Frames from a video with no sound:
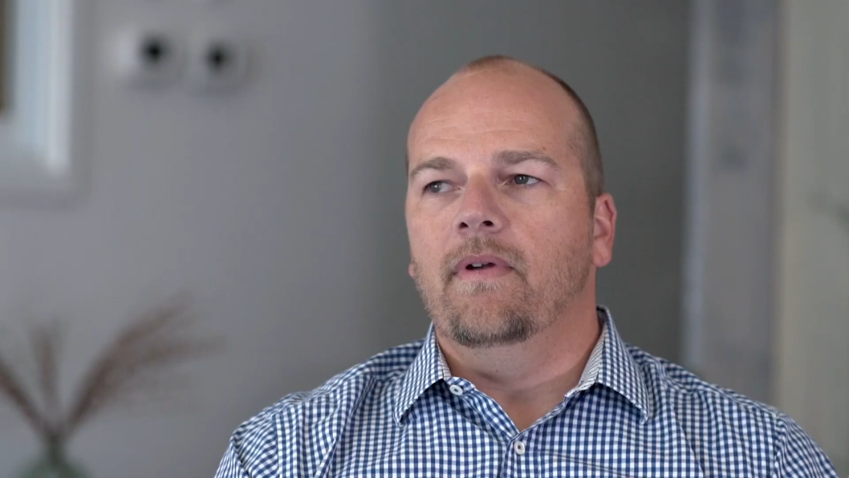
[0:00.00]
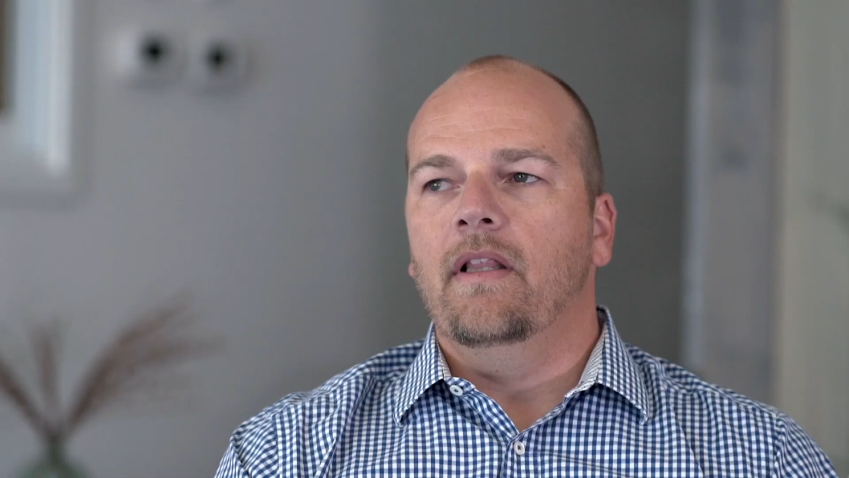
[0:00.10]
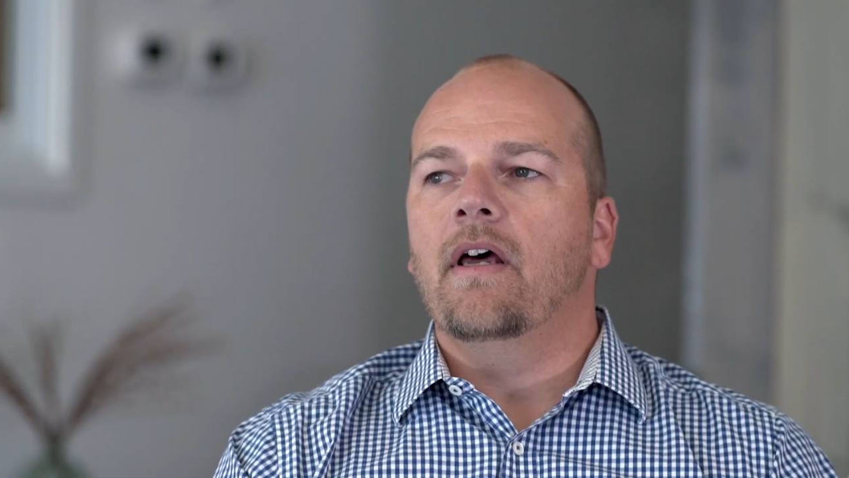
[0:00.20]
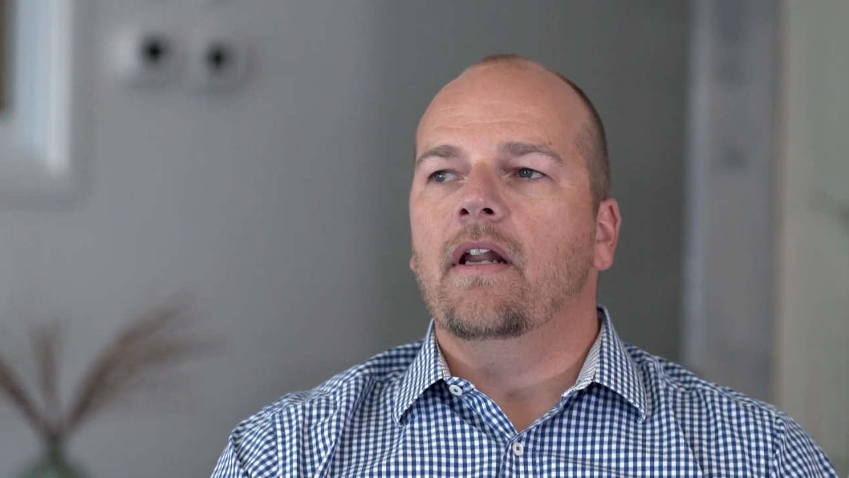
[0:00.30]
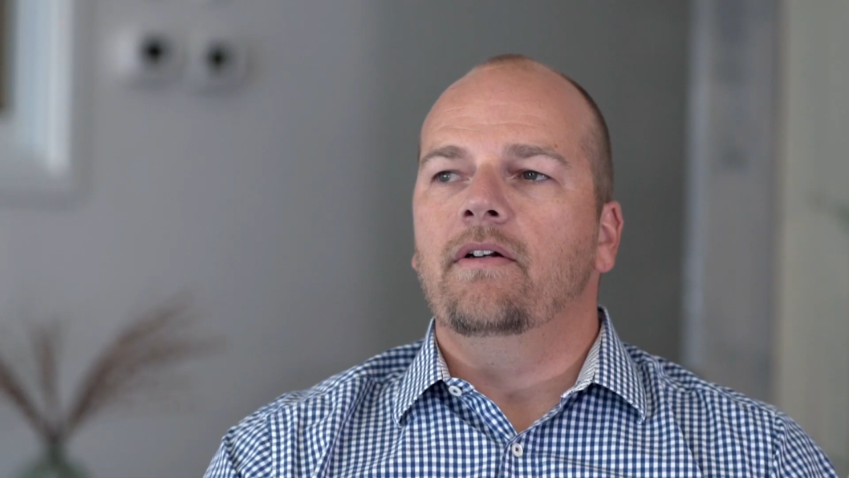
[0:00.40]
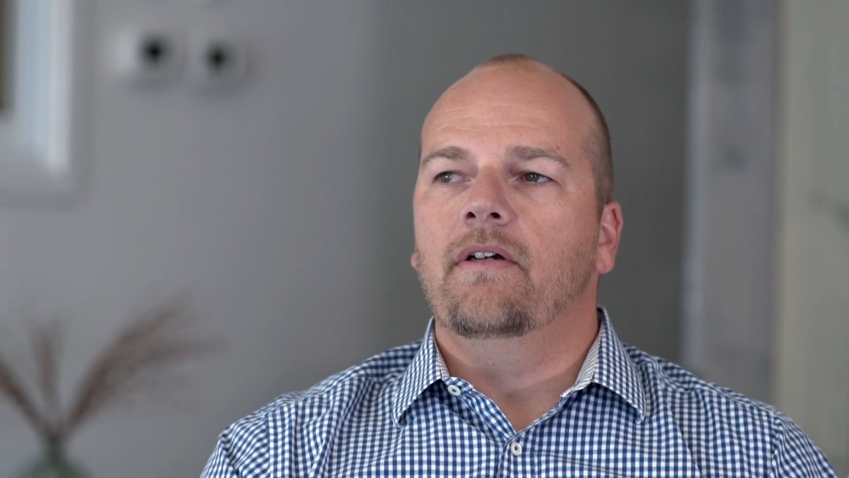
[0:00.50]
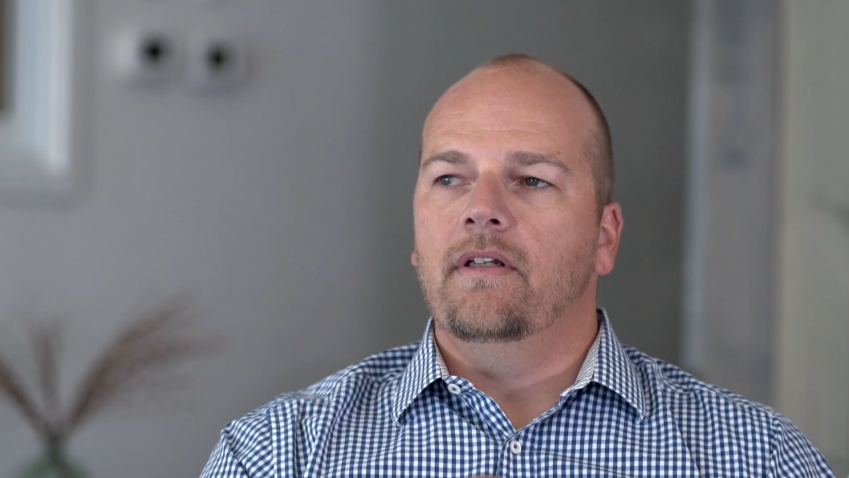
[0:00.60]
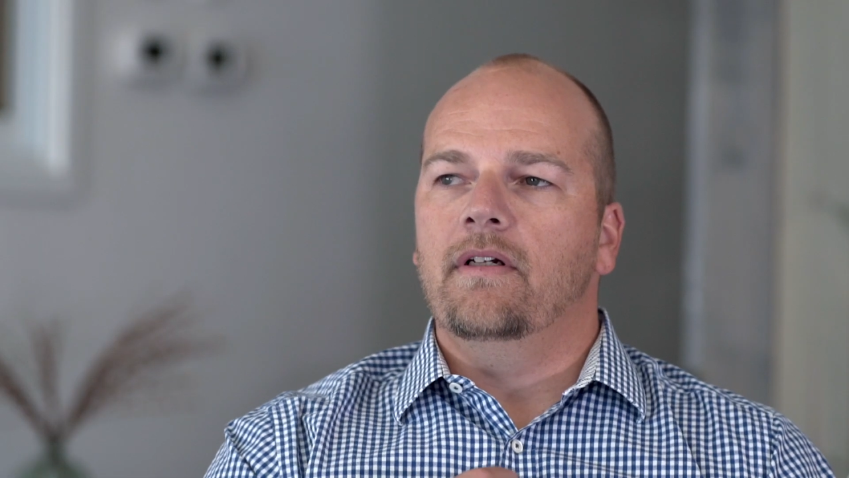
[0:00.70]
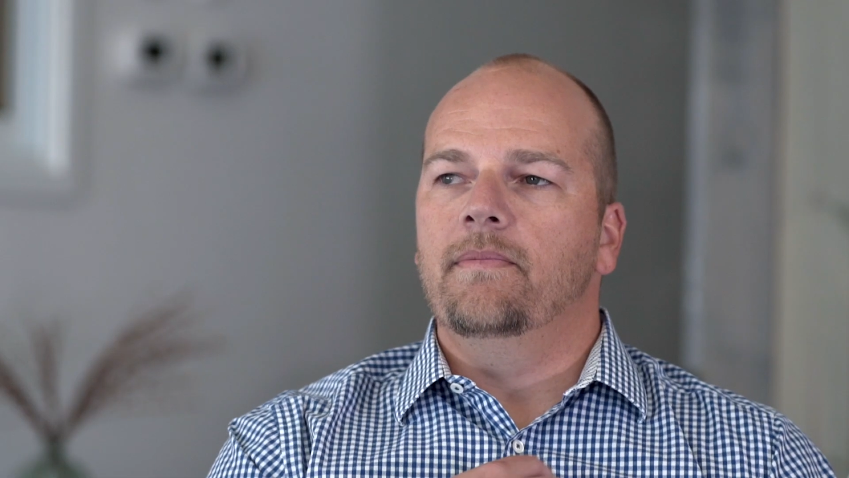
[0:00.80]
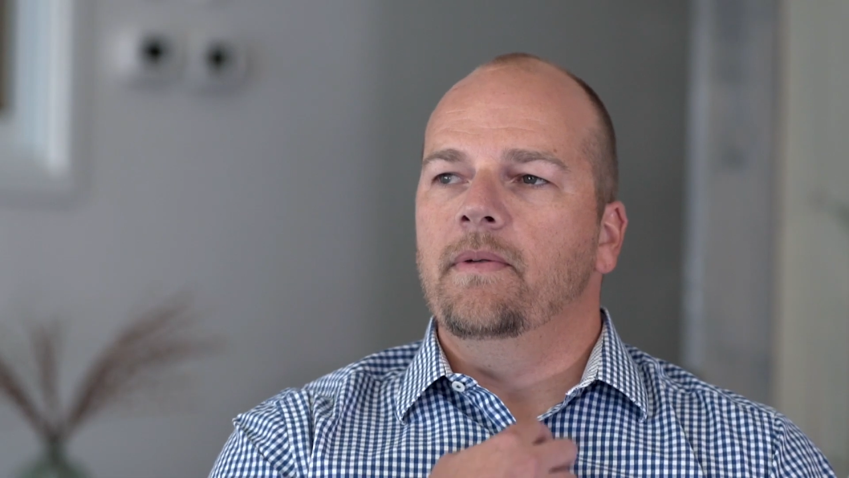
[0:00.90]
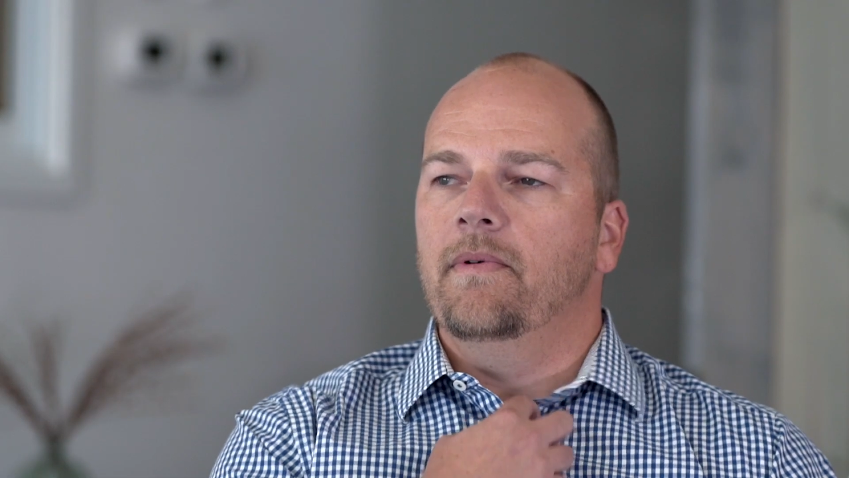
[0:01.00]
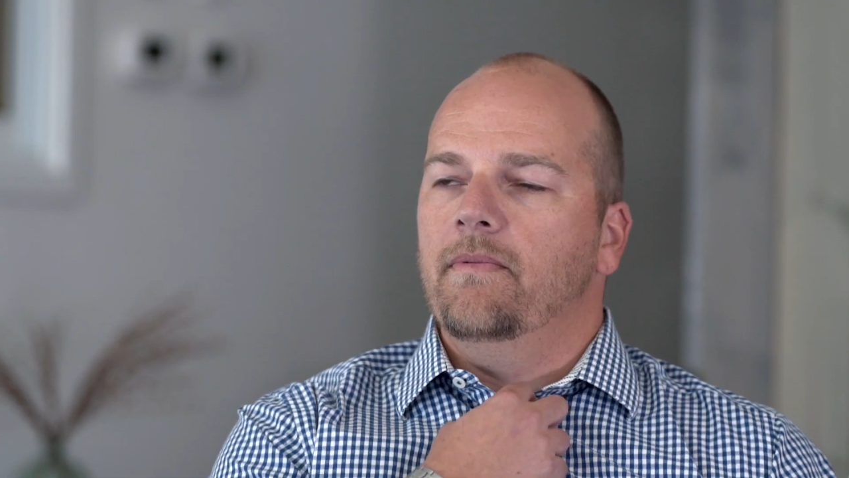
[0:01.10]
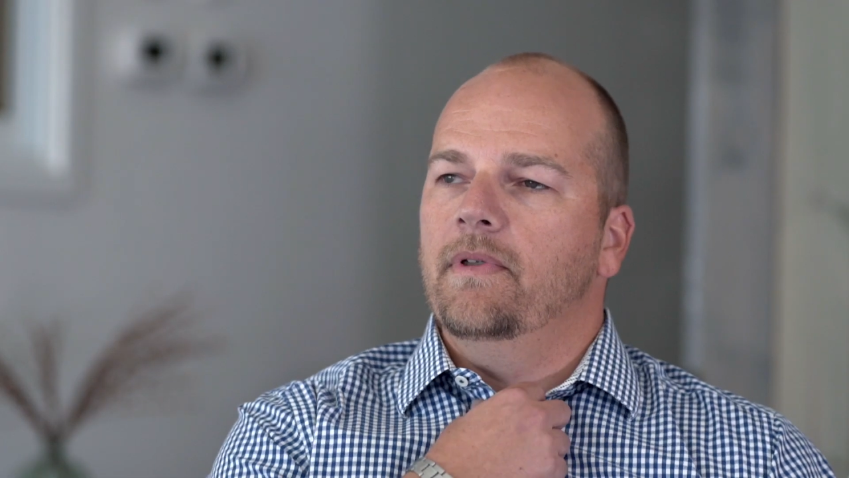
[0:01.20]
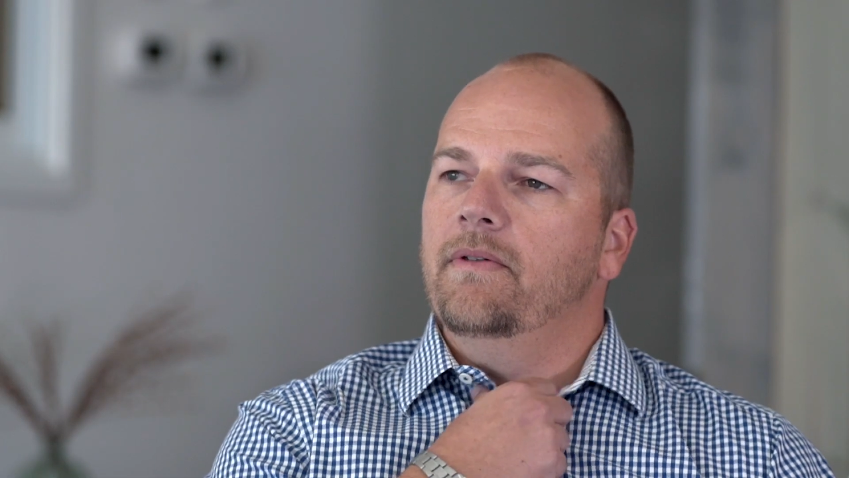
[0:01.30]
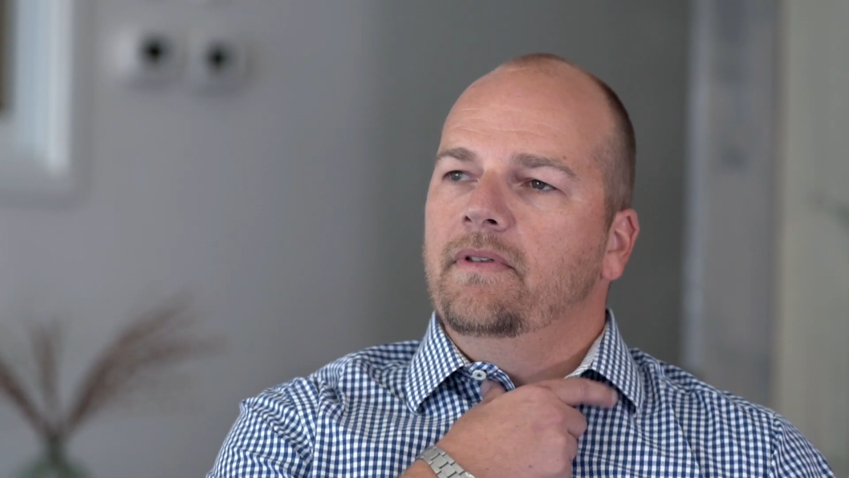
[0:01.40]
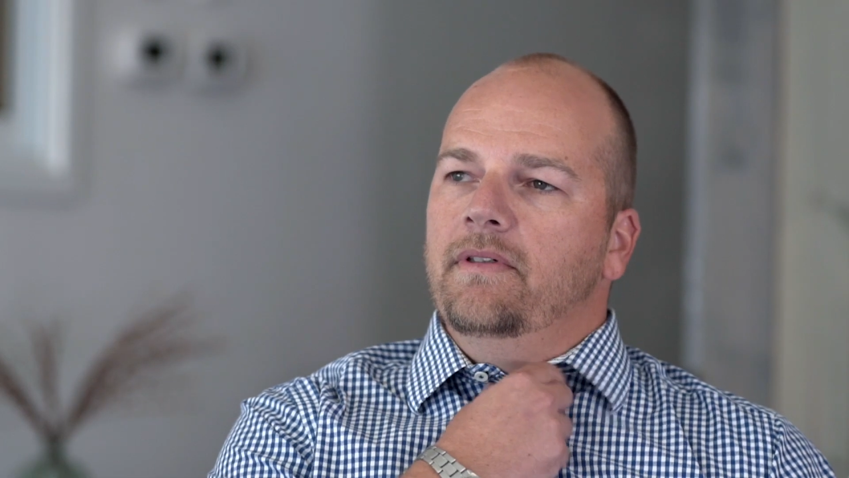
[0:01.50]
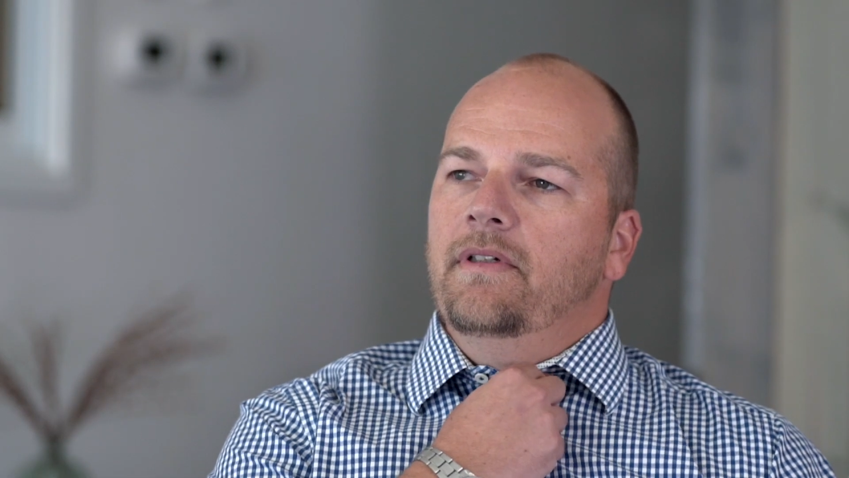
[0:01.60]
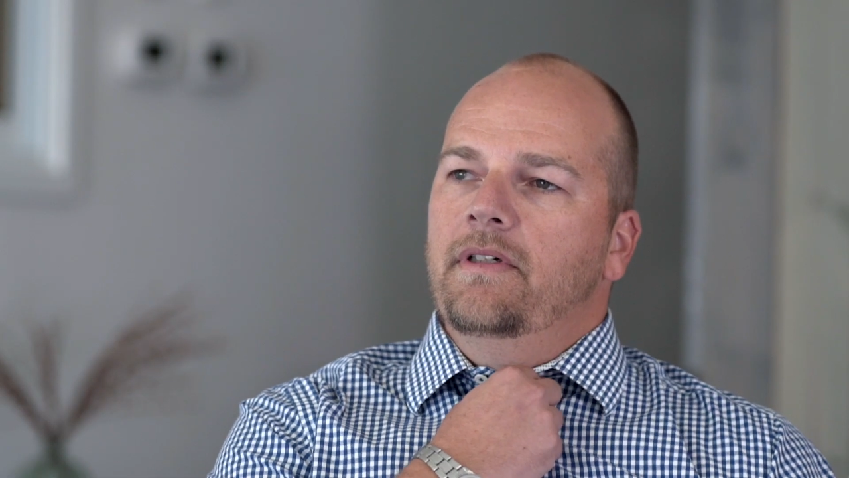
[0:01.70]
A lot, I know a lot of people when